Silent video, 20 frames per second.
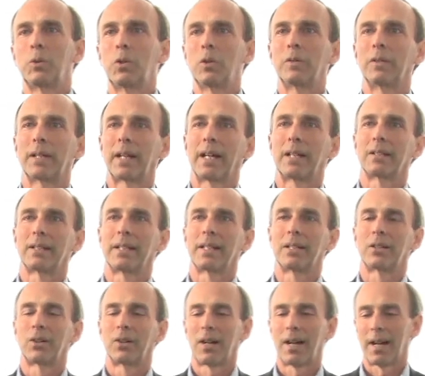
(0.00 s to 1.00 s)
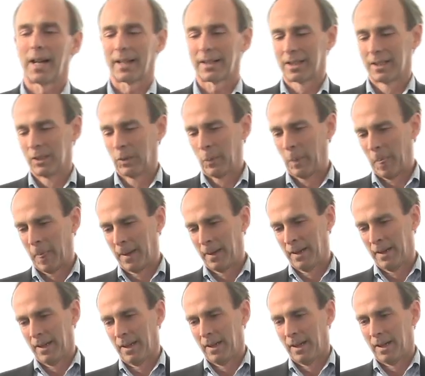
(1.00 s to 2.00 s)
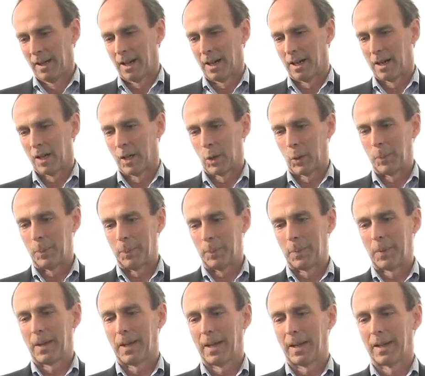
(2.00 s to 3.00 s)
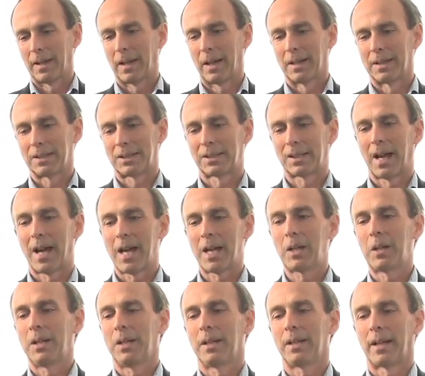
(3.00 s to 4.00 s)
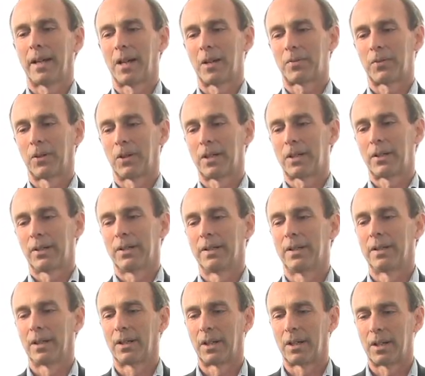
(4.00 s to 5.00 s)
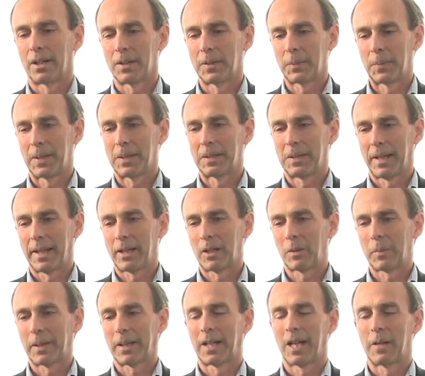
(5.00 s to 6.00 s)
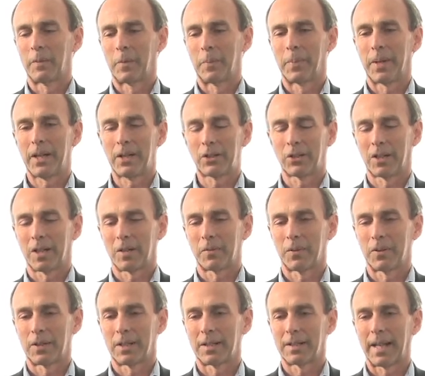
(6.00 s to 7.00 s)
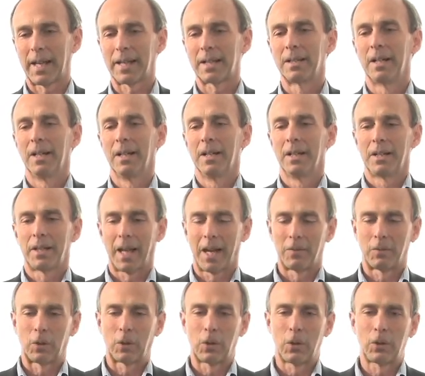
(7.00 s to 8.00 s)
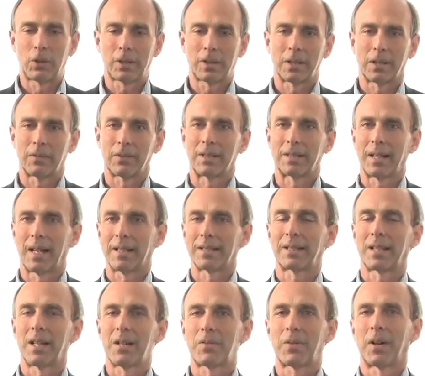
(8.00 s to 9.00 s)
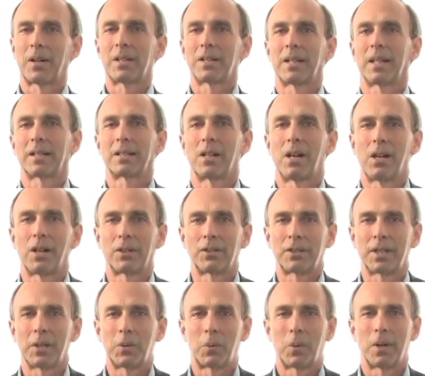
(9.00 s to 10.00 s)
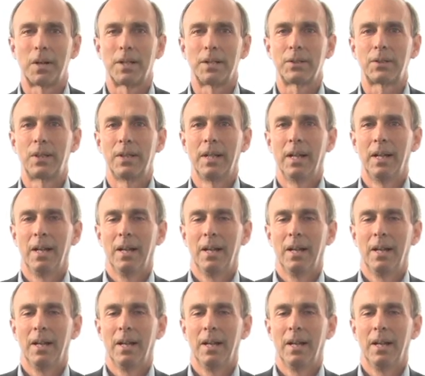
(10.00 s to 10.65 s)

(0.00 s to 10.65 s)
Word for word: move and how they interact. Um, a side effort uh, that later became a major effort in that evolution of the Ti sapphire technology was